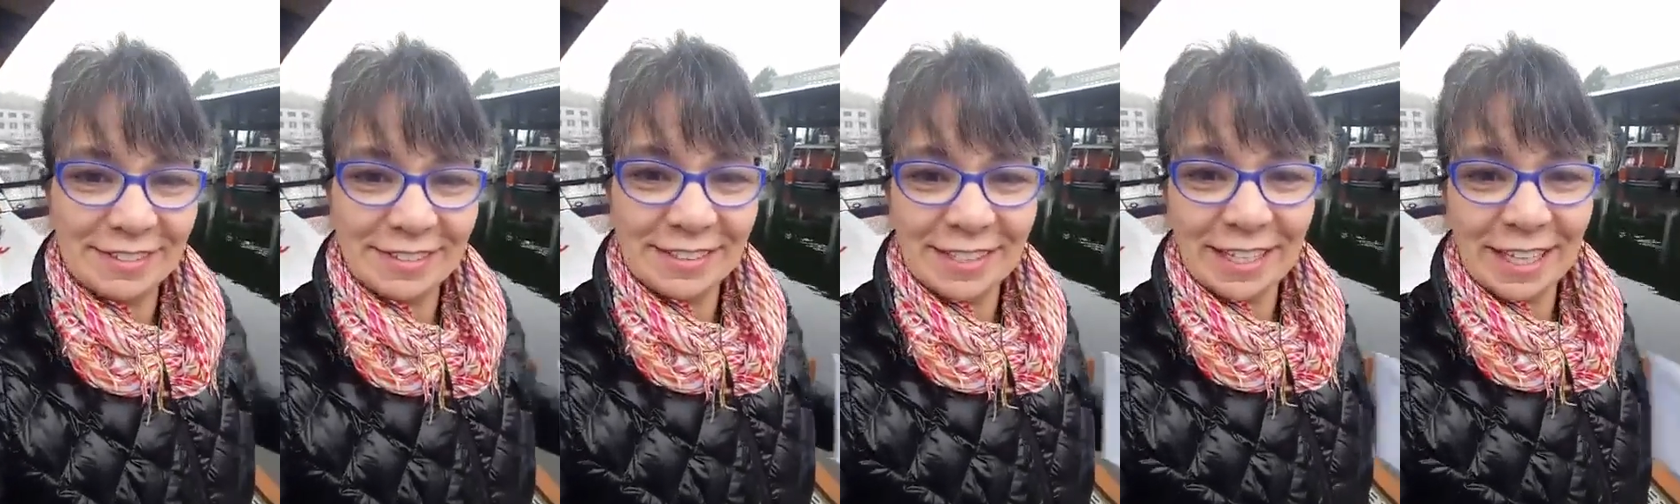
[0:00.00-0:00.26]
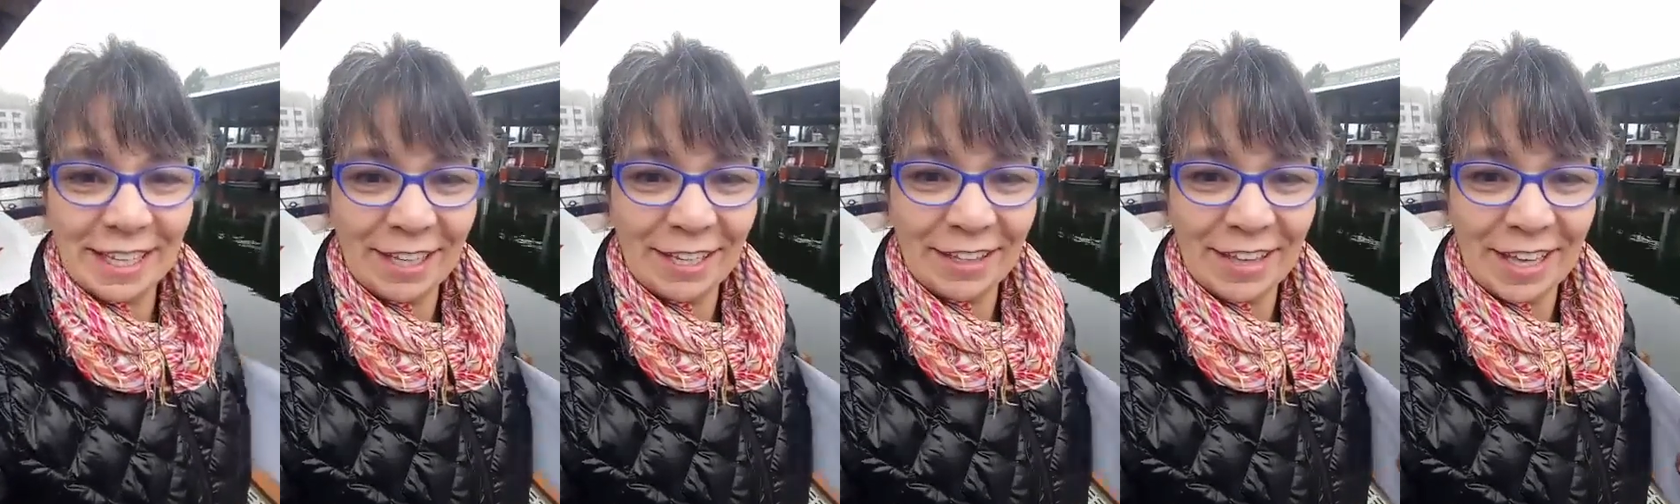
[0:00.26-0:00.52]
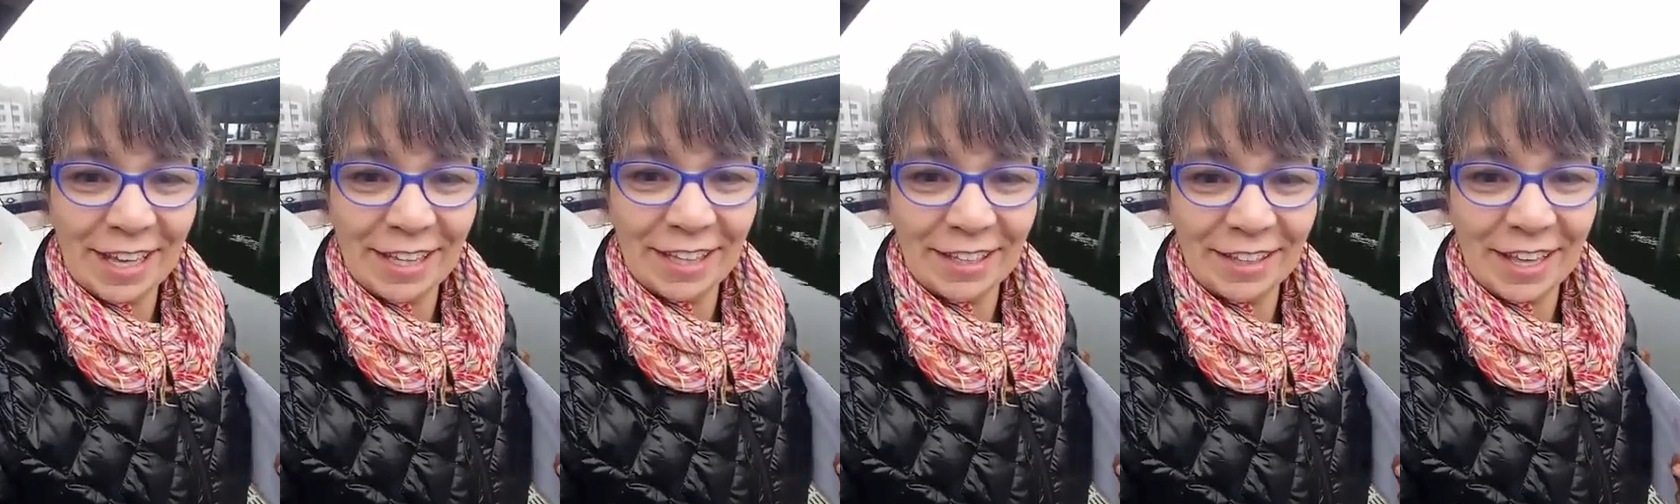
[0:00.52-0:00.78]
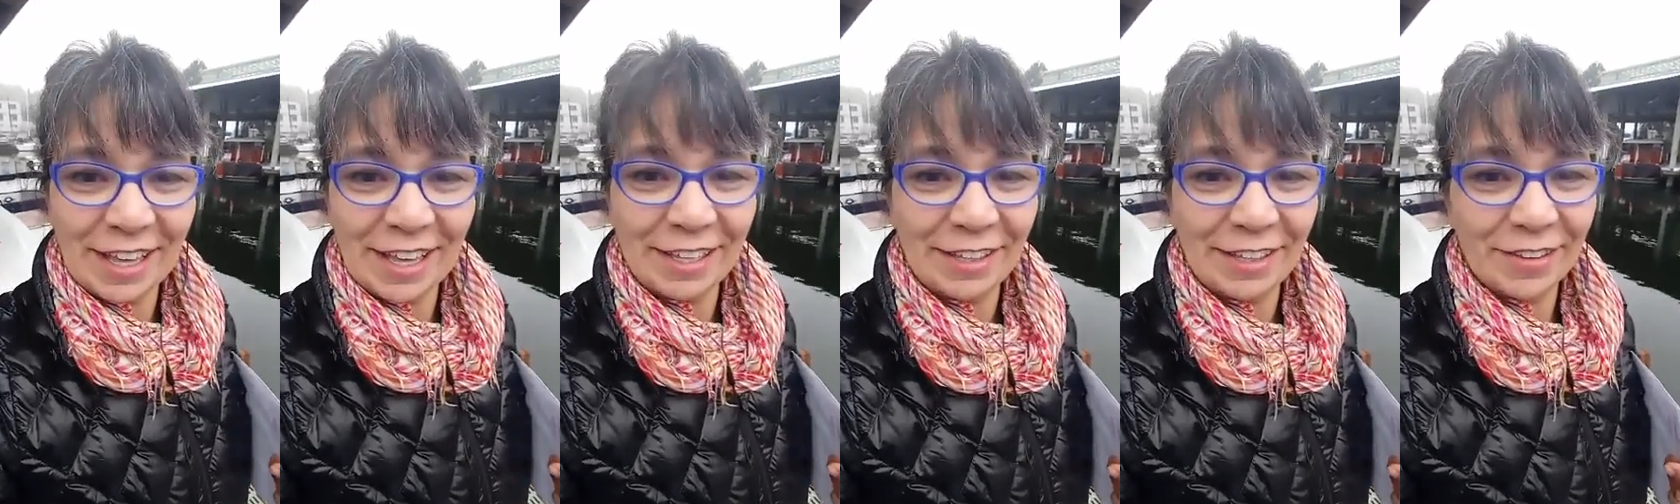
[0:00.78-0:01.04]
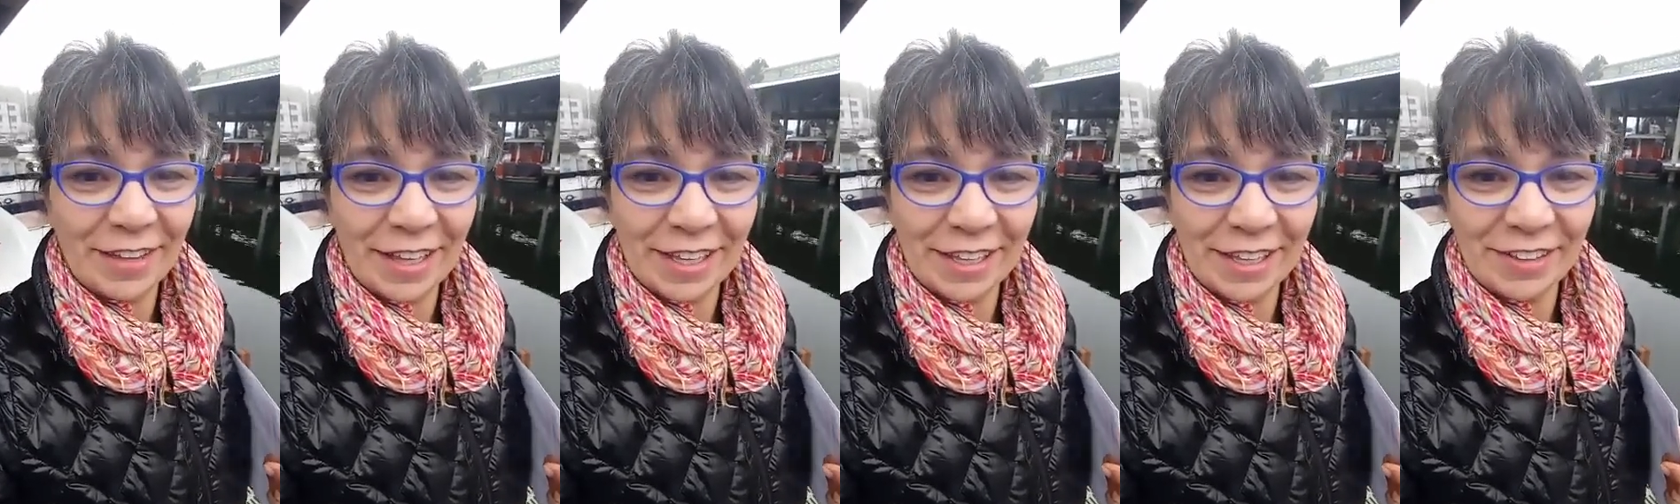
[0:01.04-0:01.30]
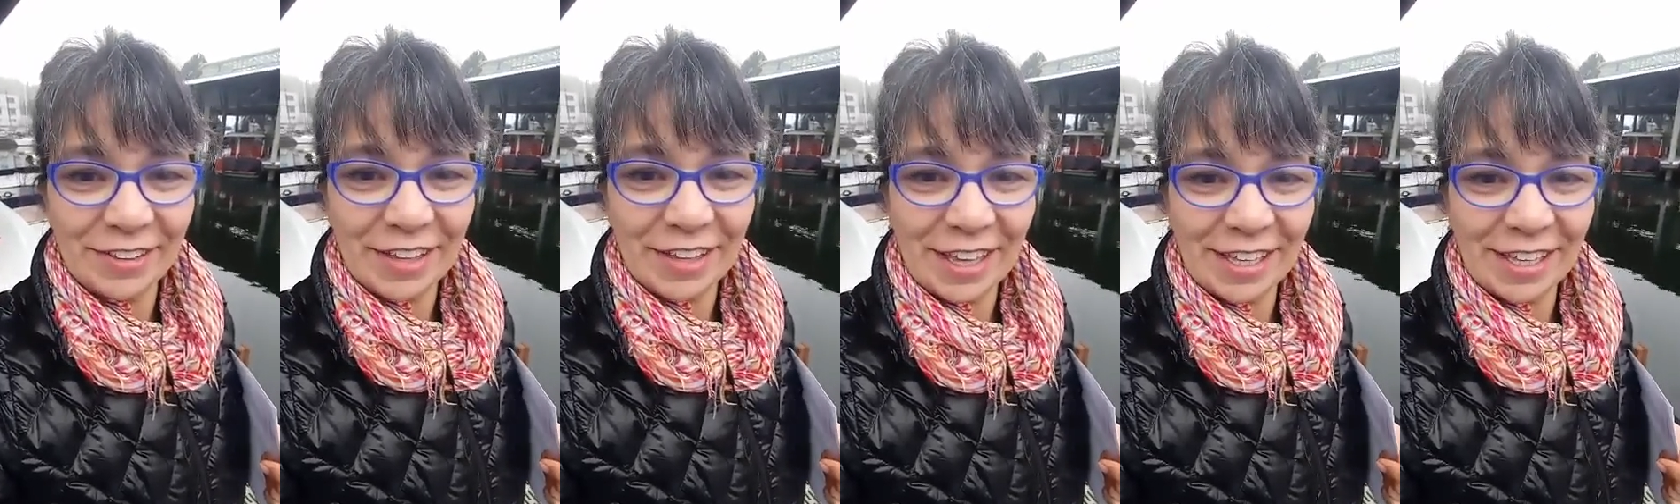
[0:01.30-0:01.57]
Thank you.
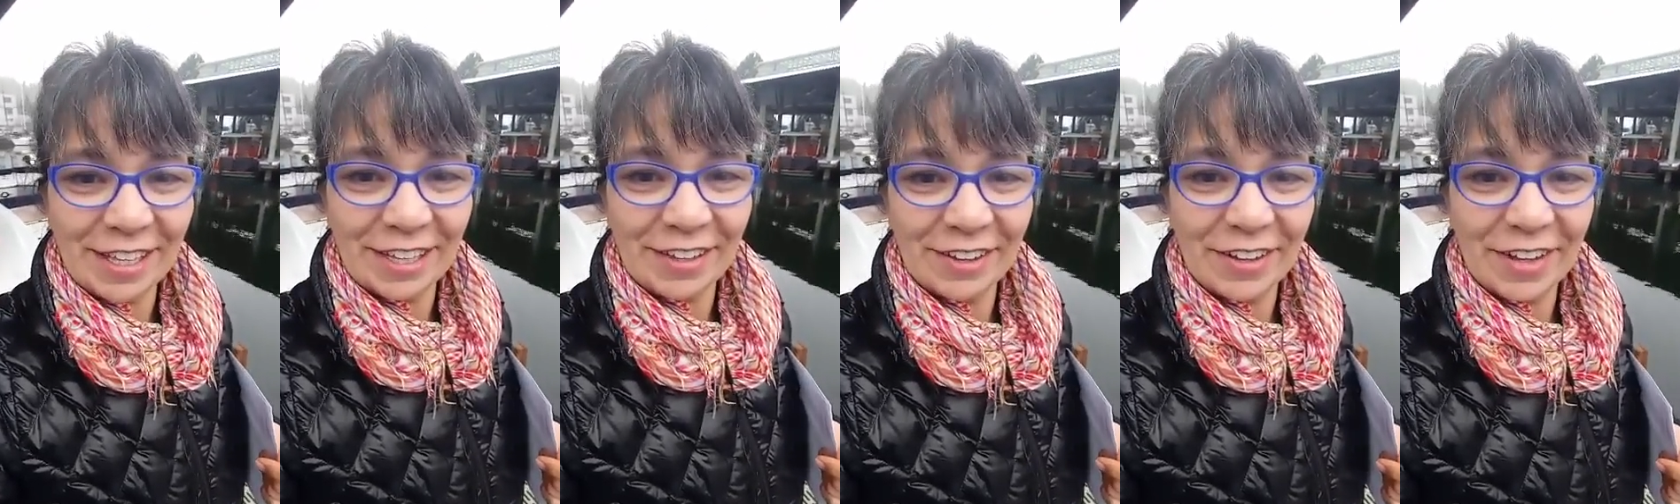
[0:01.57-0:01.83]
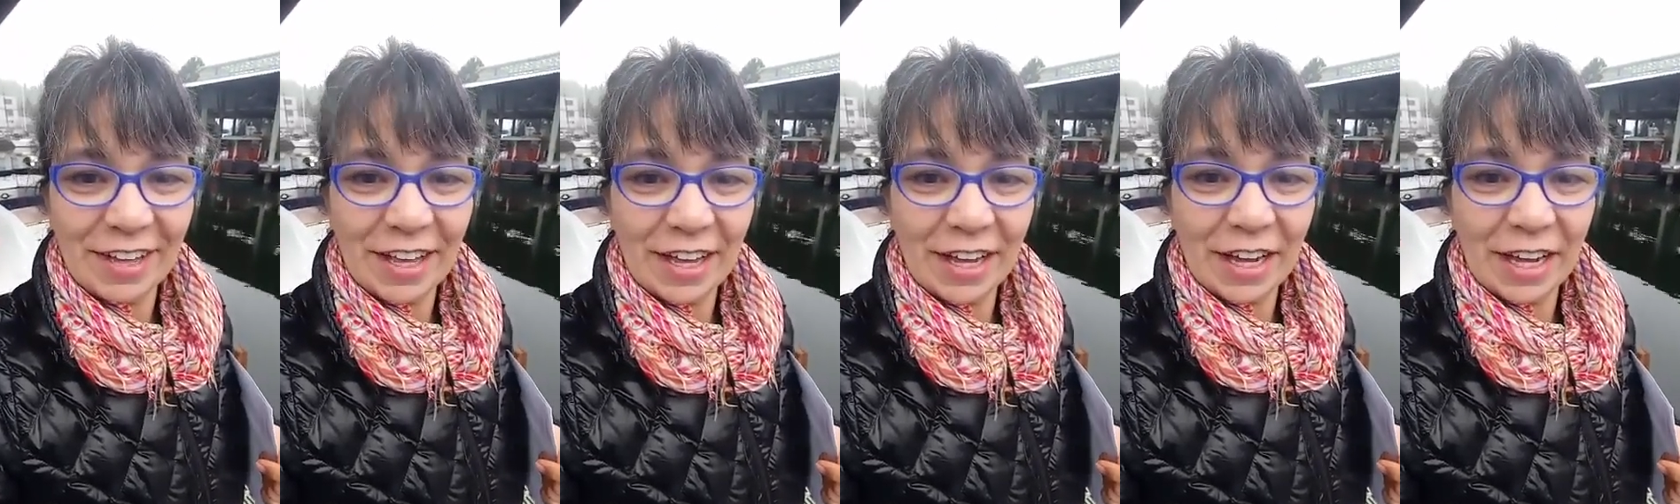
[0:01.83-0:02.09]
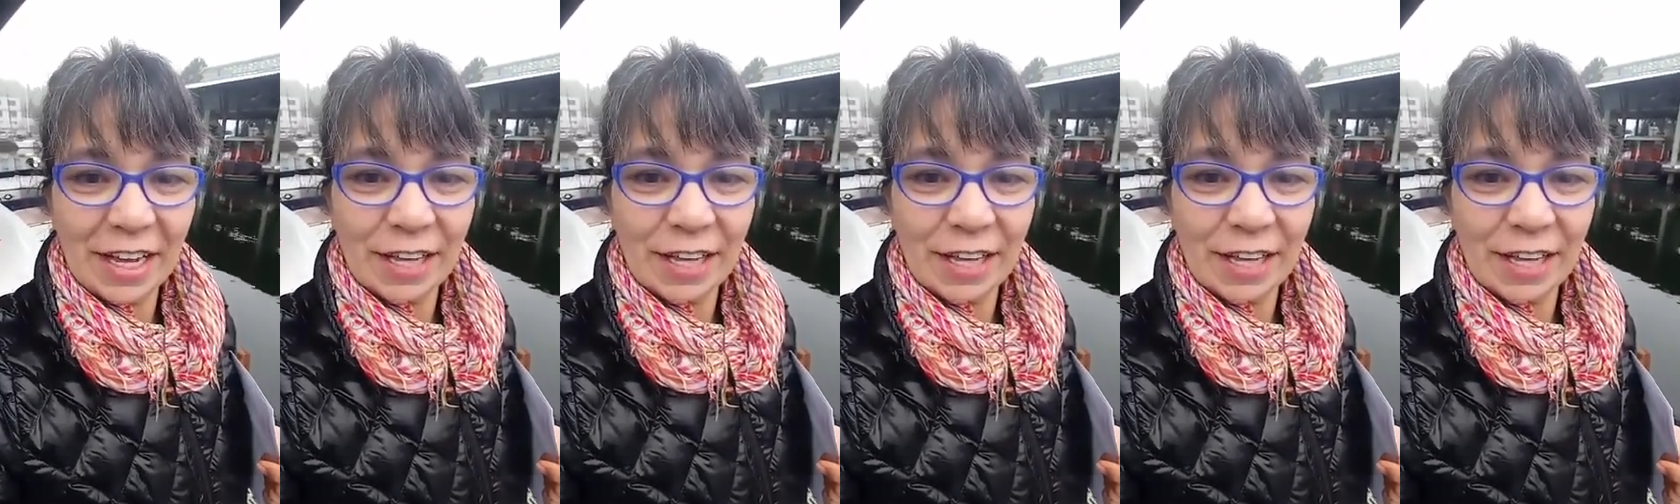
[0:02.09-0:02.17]
I